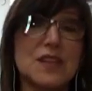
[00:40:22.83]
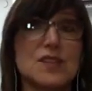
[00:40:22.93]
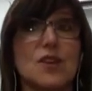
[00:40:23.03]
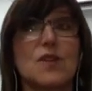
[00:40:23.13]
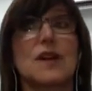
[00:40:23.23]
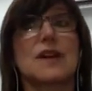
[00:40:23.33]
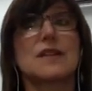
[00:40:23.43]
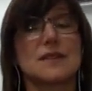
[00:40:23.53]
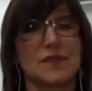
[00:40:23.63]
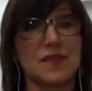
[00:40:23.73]
So
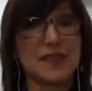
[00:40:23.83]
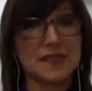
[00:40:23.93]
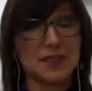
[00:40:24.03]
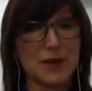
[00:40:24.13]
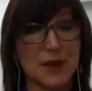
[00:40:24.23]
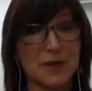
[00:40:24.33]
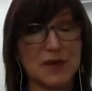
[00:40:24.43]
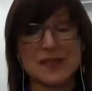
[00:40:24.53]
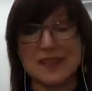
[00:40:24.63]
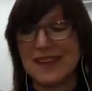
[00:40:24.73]
still face
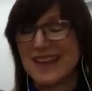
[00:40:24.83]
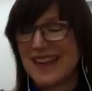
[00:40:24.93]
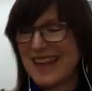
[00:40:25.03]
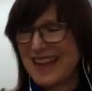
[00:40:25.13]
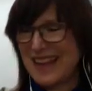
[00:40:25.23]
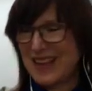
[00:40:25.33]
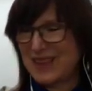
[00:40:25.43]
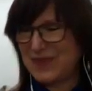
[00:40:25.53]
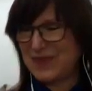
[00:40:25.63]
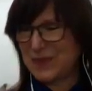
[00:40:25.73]
experiment.
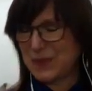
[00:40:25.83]
And